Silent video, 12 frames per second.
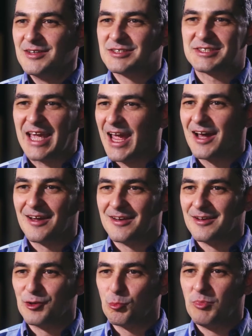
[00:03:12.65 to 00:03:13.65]

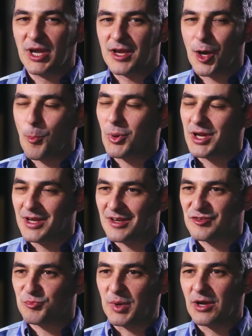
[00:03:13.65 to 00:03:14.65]
SAN big company
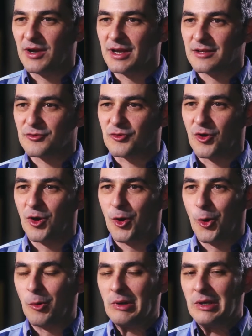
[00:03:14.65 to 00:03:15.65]
experience. So,